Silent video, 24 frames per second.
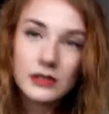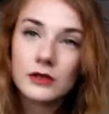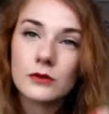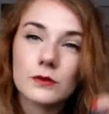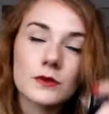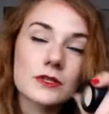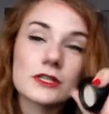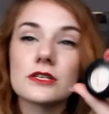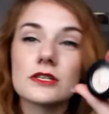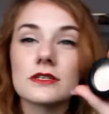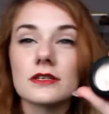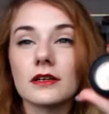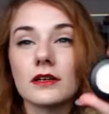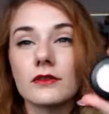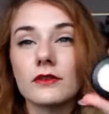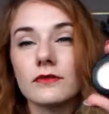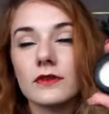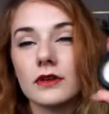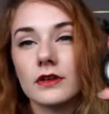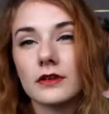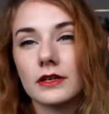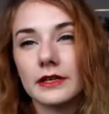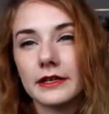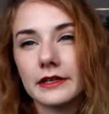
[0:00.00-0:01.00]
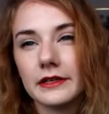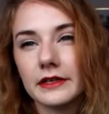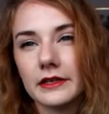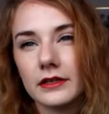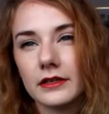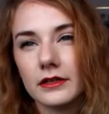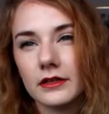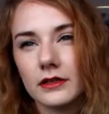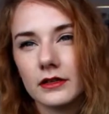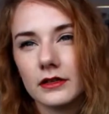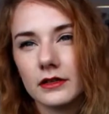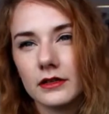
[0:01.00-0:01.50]
which is like a very
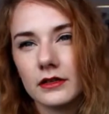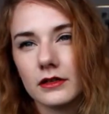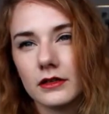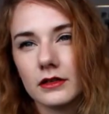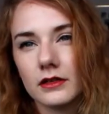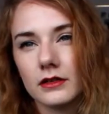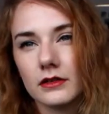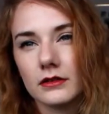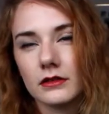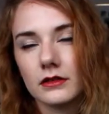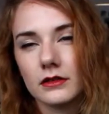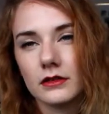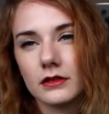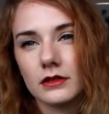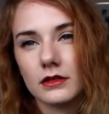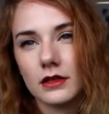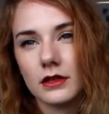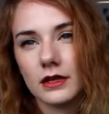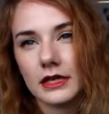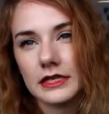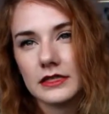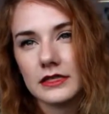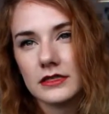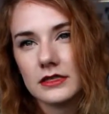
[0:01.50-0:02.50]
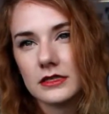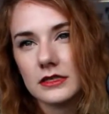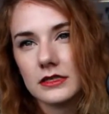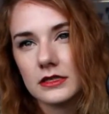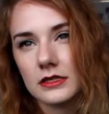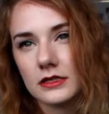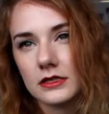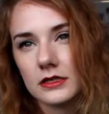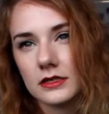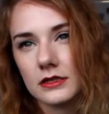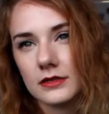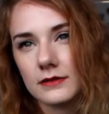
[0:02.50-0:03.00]
light
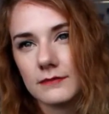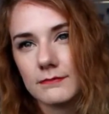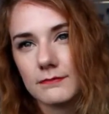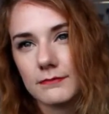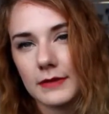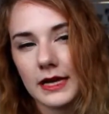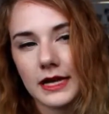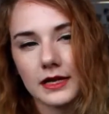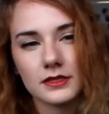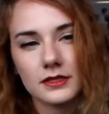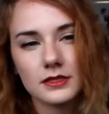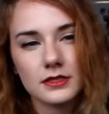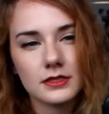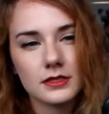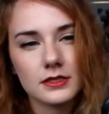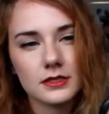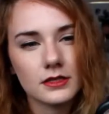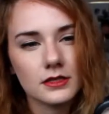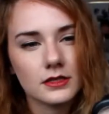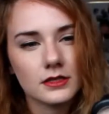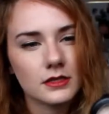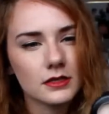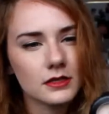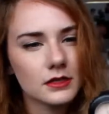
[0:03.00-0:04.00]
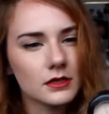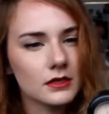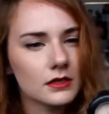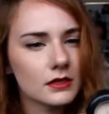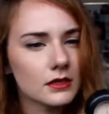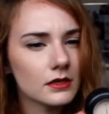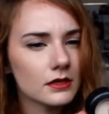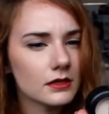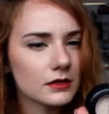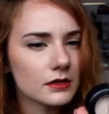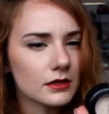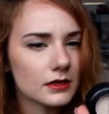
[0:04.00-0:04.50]
matte,
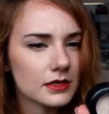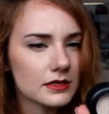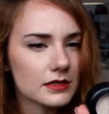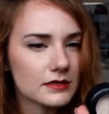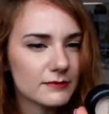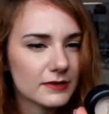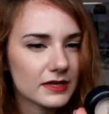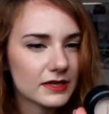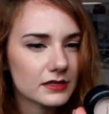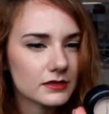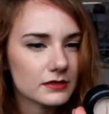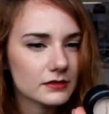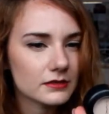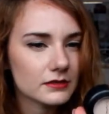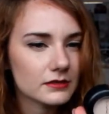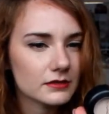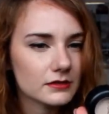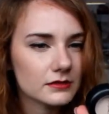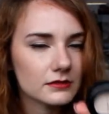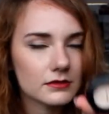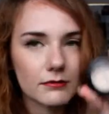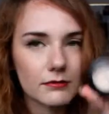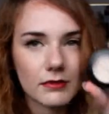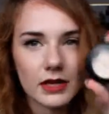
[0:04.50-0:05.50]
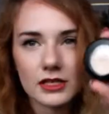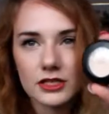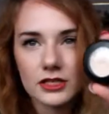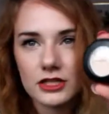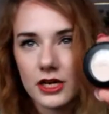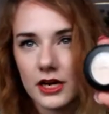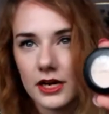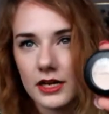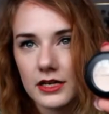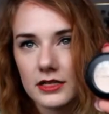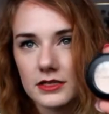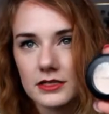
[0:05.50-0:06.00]
I think it's matte, in that
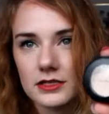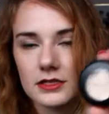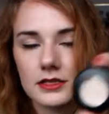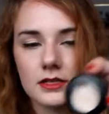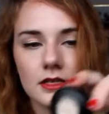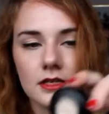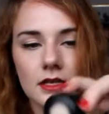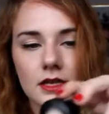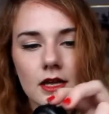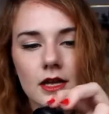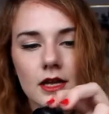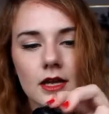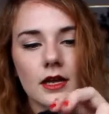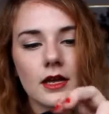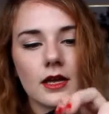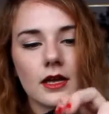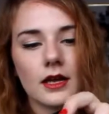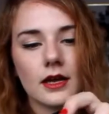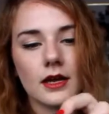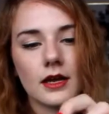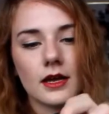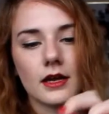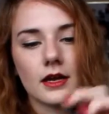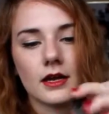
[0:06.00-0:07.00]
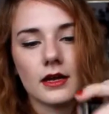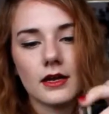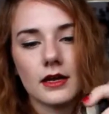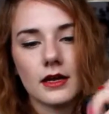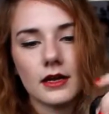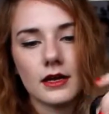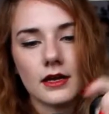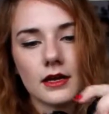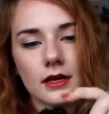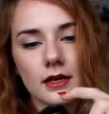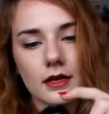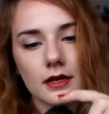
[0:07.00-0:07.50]
shade.
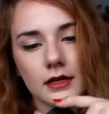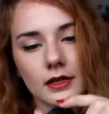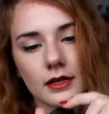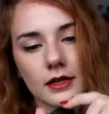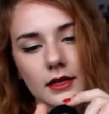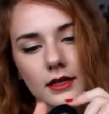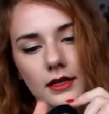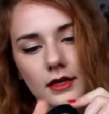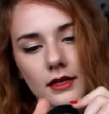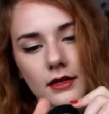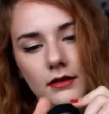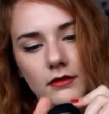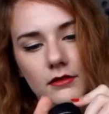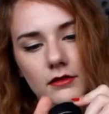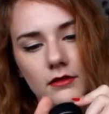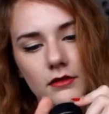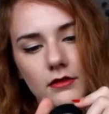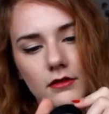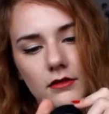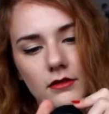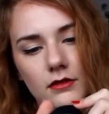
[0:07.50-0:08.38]
And again,